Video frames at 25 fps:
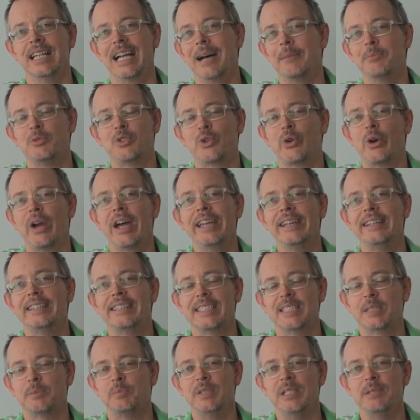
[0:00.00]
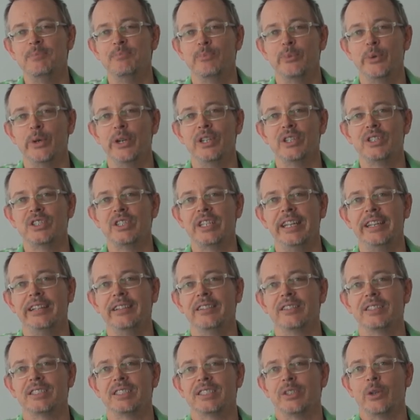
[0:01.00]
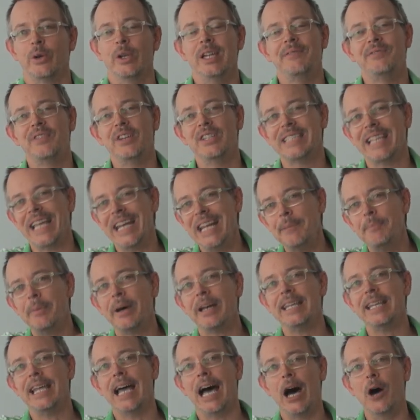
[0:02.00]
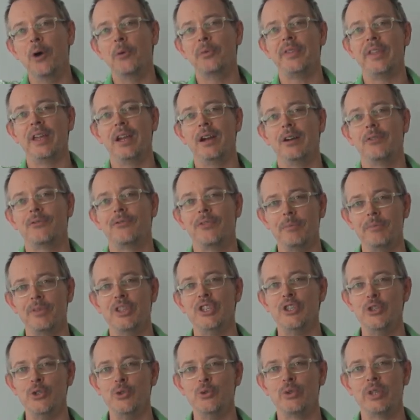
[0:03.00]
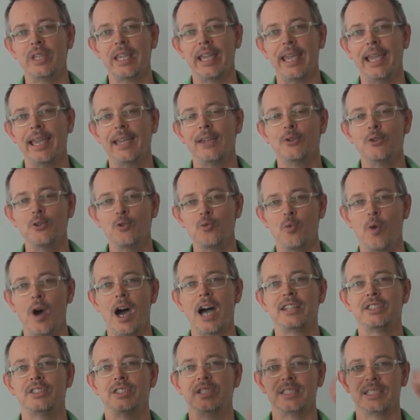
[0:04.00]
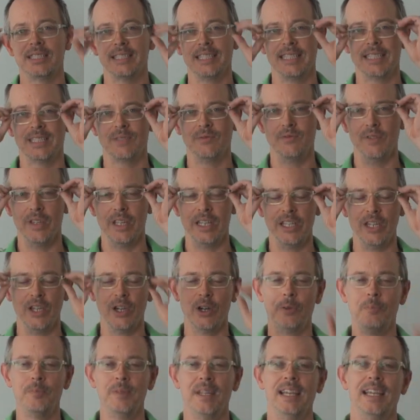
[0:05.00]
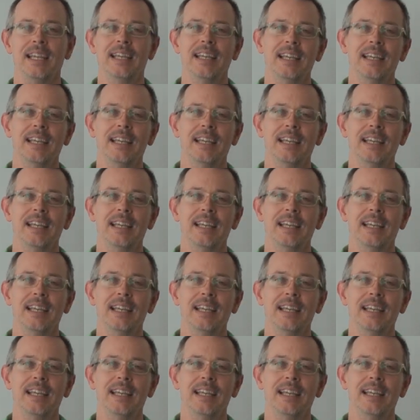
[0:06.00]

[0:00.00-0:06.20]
I'm trying to speak British English, so if there's anybody out there from the UK who watches this video,